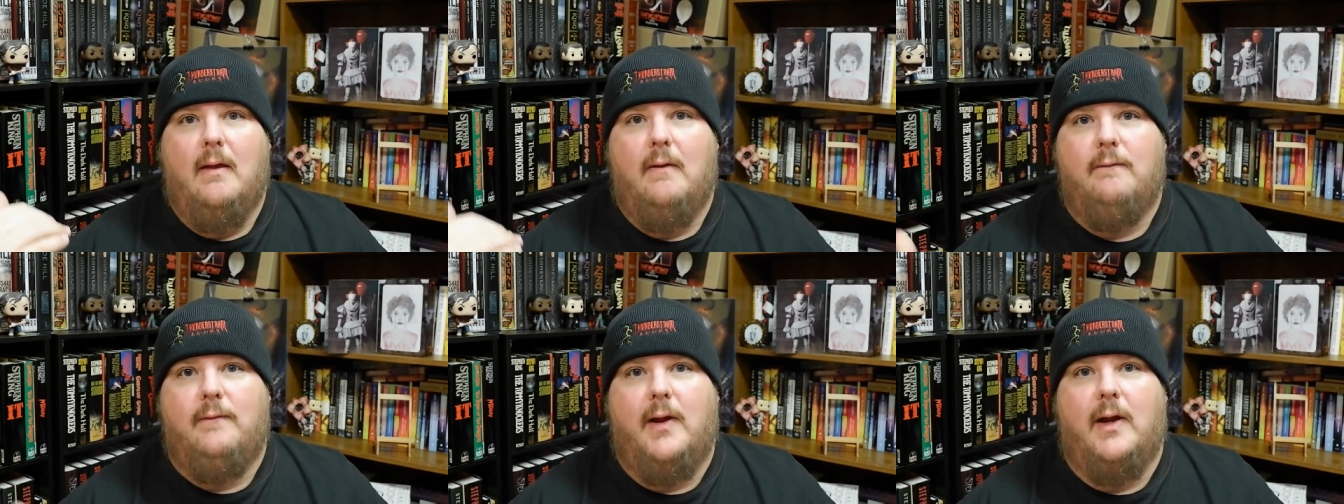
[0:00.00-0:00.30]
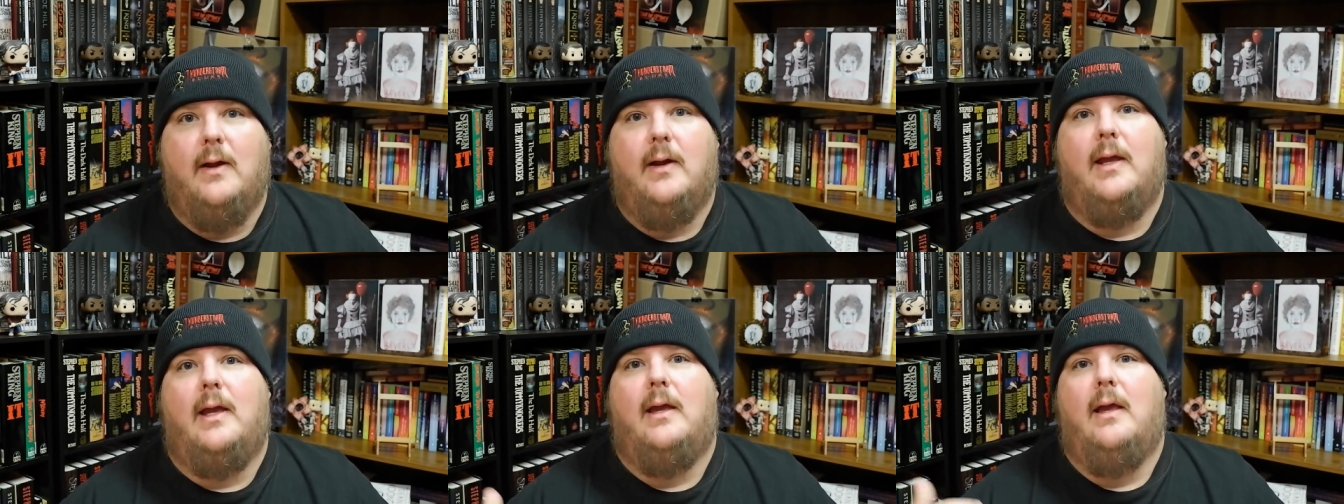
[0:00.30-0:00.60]

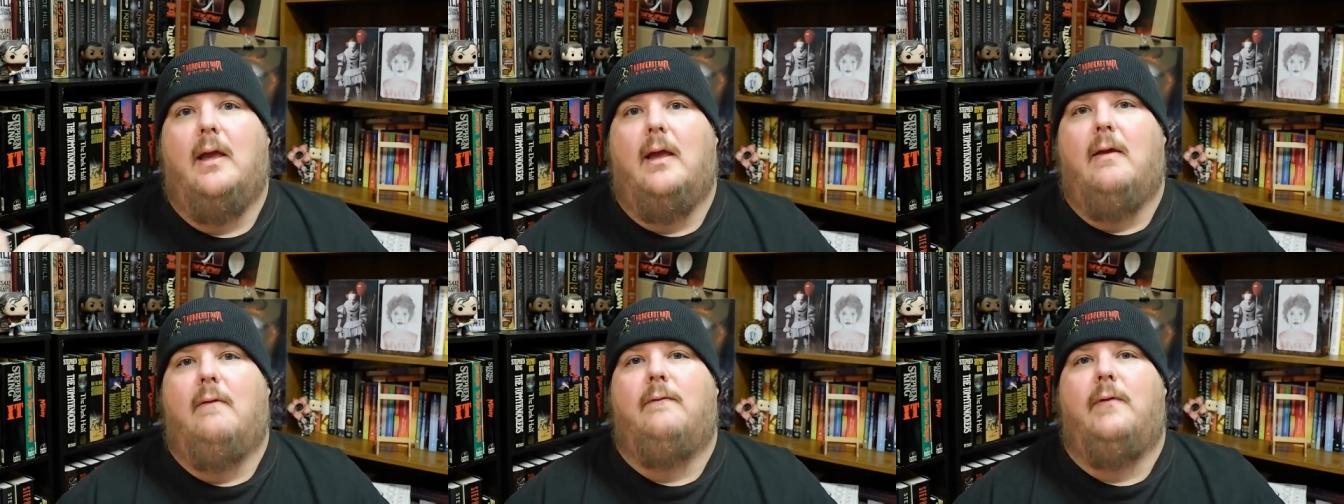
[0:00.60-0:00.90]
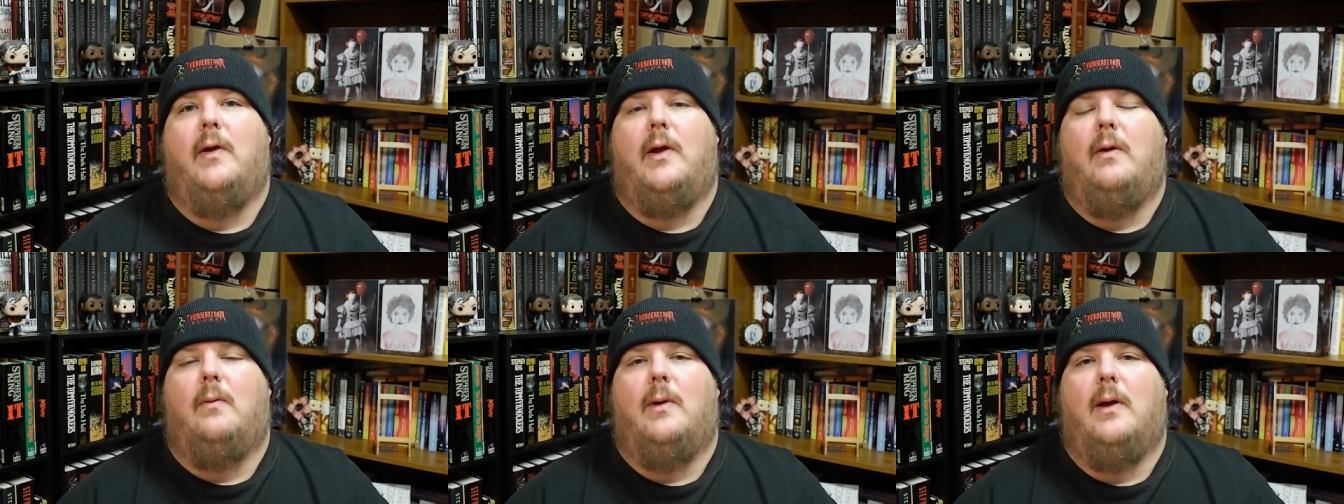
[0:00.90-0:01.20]
very
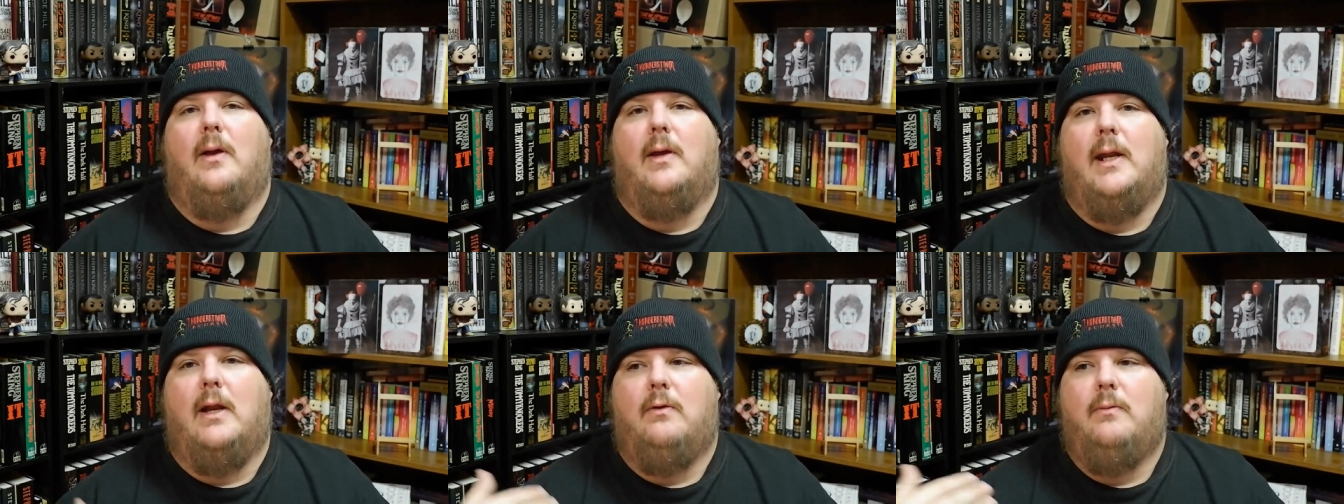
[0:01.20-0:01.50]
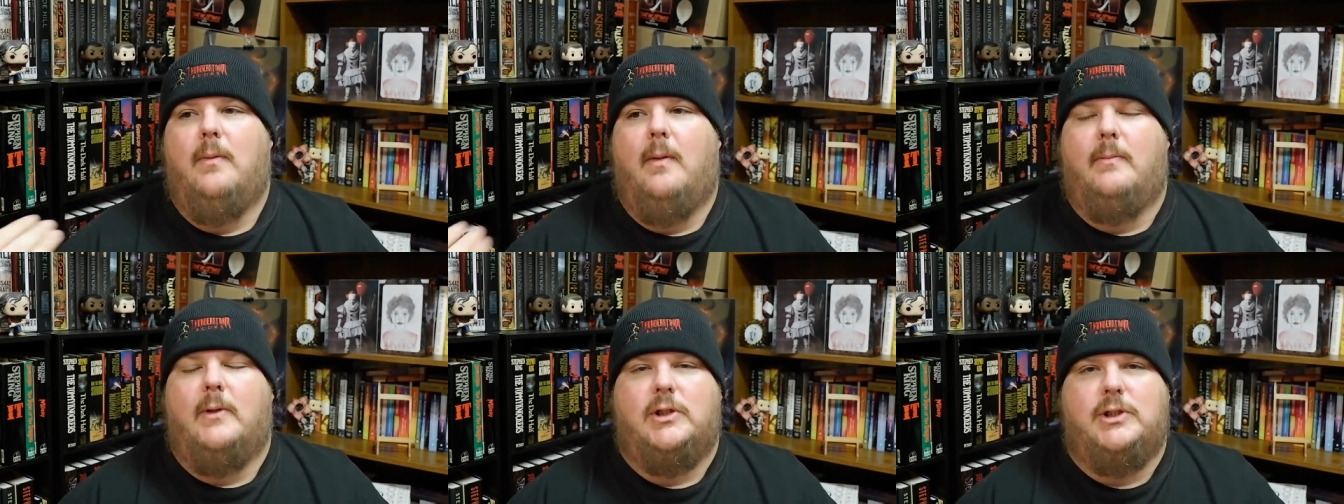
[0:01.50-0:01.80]
very well, and I
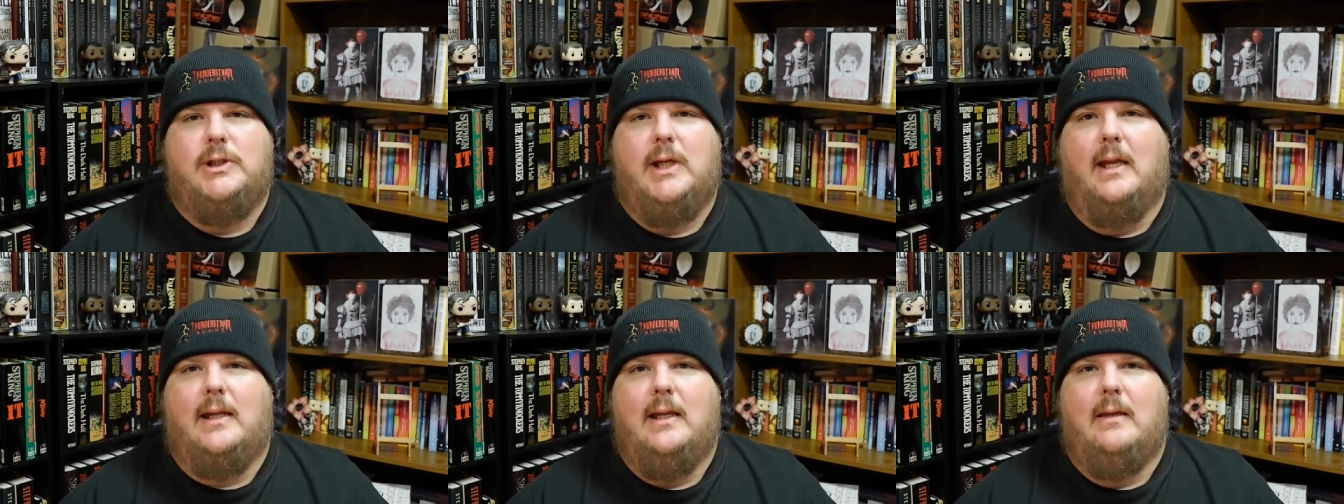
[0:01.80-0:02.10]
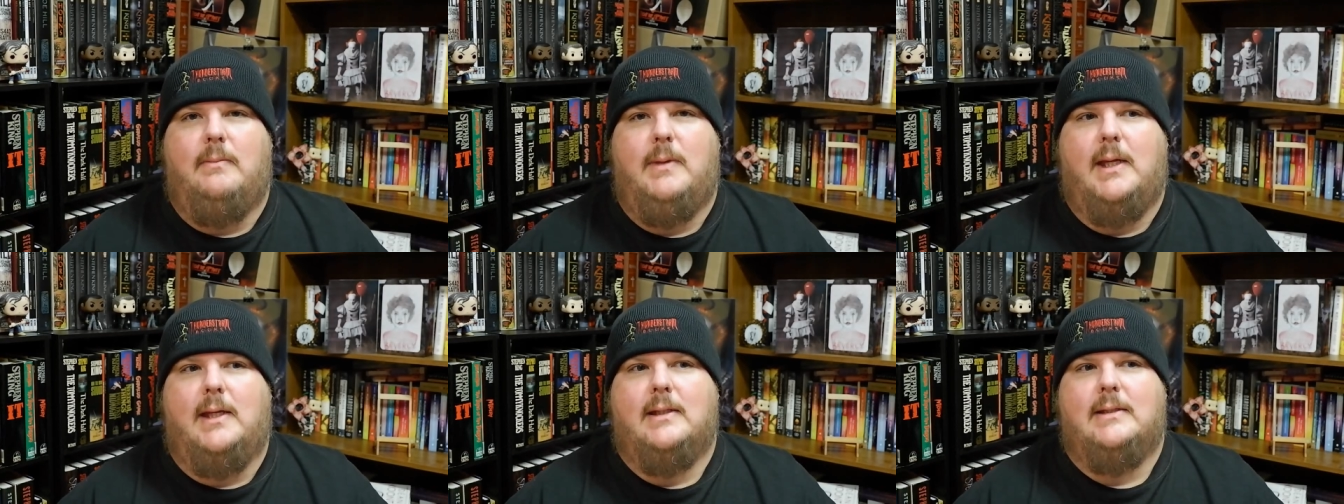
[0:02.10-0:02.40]
remember
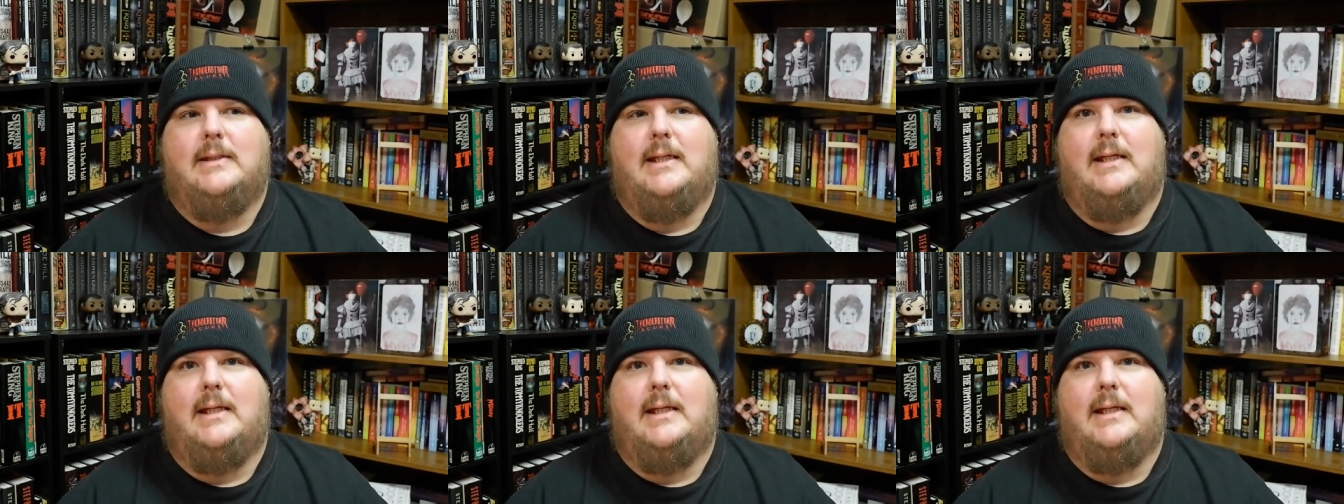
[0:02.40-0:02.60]
Shelley because the